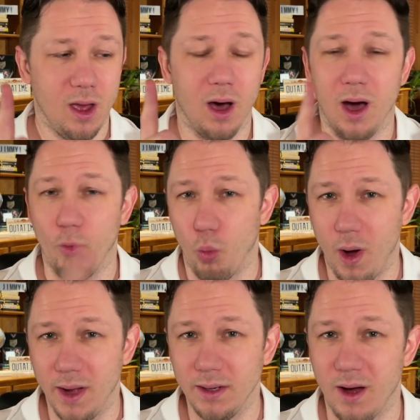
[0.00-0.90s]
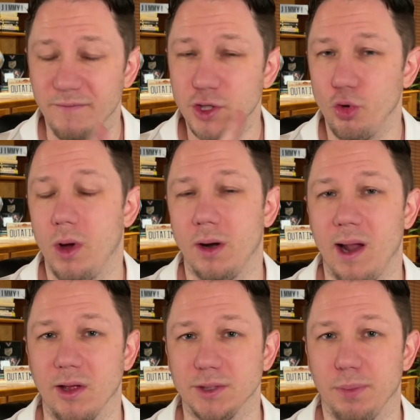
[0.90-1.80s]
one of
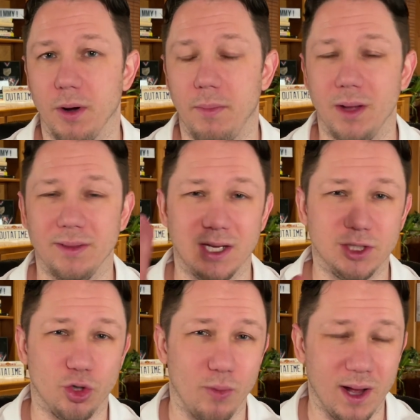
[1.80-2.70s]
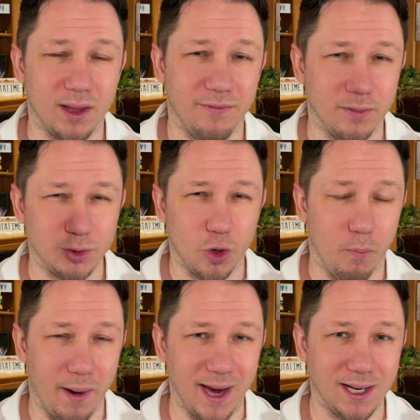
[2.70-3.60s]
$200 per month that is directly from Joe
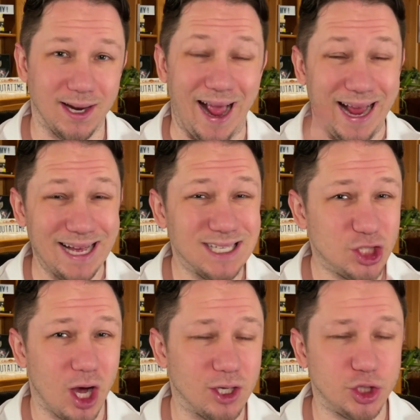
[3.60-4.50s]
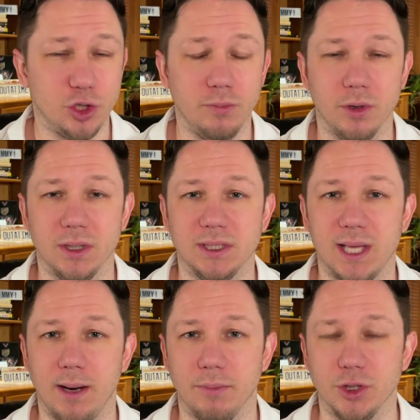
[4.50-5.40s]
Biden and Chuck Schumer, the
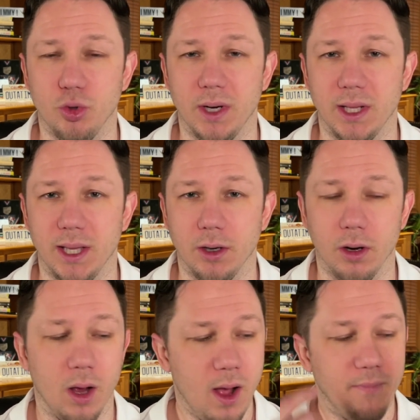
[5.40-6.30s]
Senate Majority Leader.